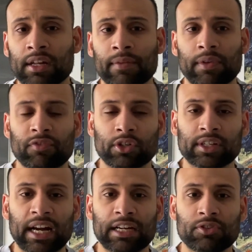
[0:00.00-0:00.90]
If you're a
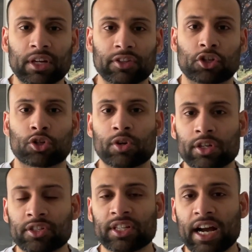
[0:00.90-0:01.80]
guy who's on the
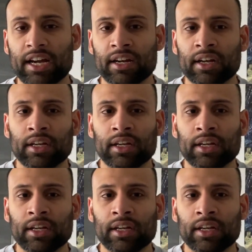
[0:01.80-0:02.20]
shorter side,